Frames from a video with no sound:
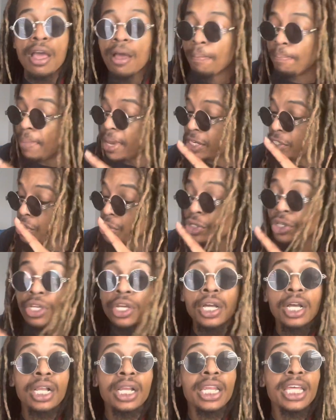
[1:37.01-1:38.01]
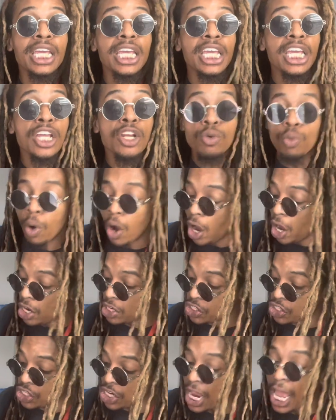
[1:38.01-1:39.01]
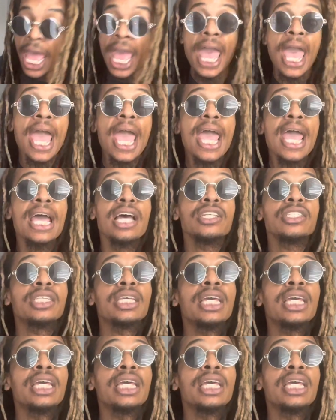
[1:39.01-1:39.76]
Make sure you're clean. Wash your ass.